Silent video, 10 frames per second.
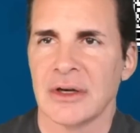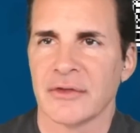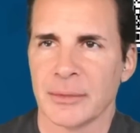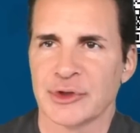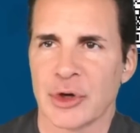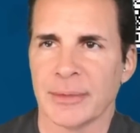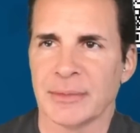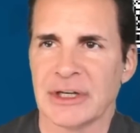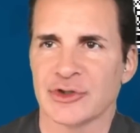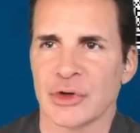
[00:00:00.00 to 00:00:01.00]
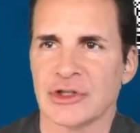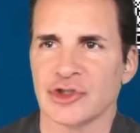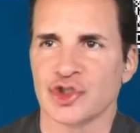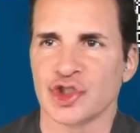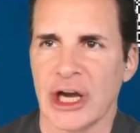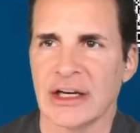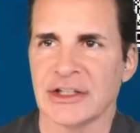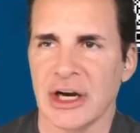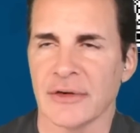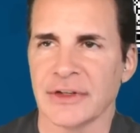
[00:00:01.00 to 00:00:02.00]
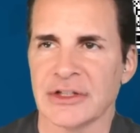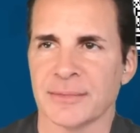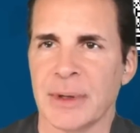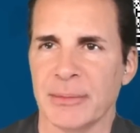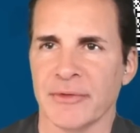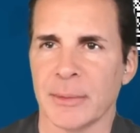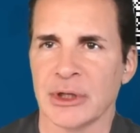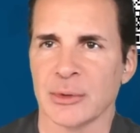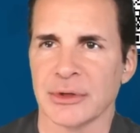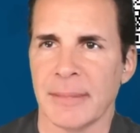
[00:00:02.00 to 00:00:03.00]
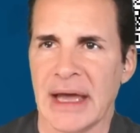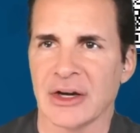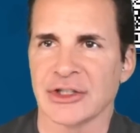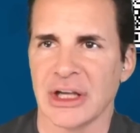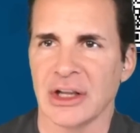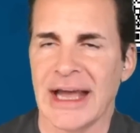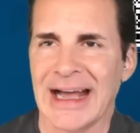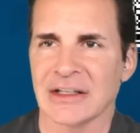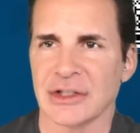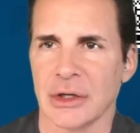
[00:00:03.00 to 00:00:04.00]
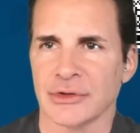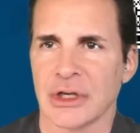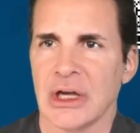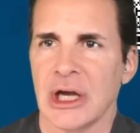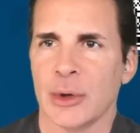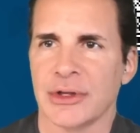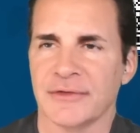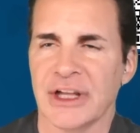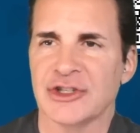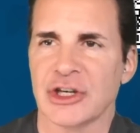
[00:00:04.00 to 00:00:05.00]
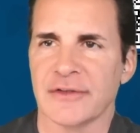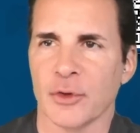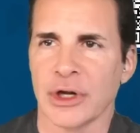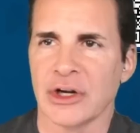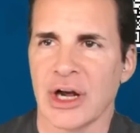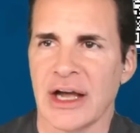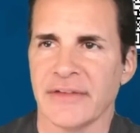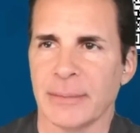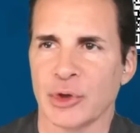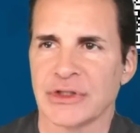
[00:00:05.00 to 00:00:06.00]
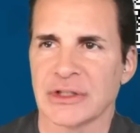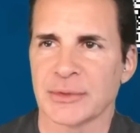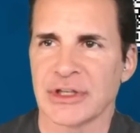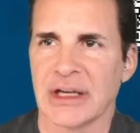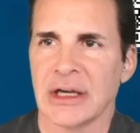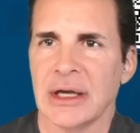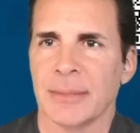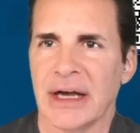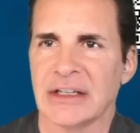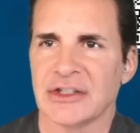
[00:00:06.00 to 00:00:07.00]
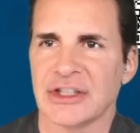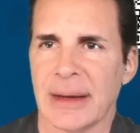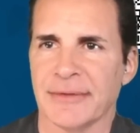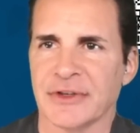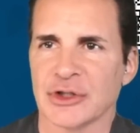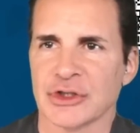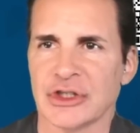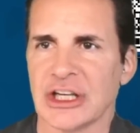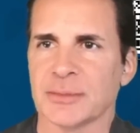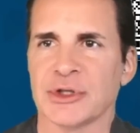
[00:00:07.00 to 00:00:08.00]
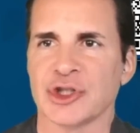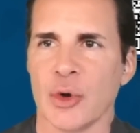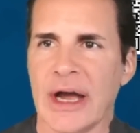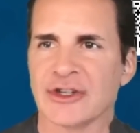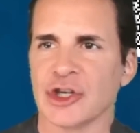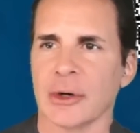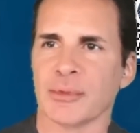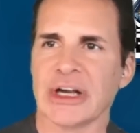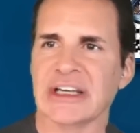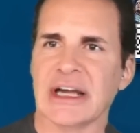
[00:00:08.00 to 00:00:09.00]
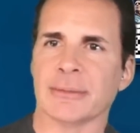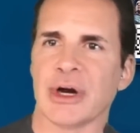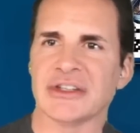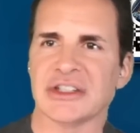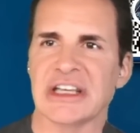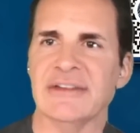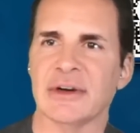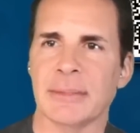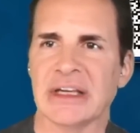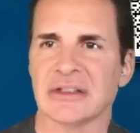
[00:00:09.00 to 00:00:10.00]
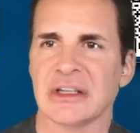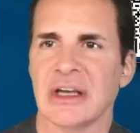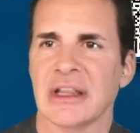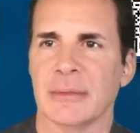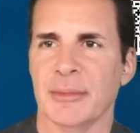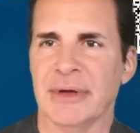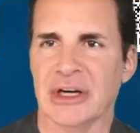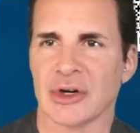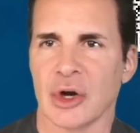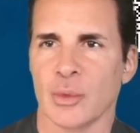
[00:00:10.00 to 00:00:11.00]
from the Trump administration's China tariff list, people familiar with the matter tell Axios. With inflation at a 40 year high of 8.6%, Biden and his top officials are desperate to show action on bringing down prices, even if it makes them appear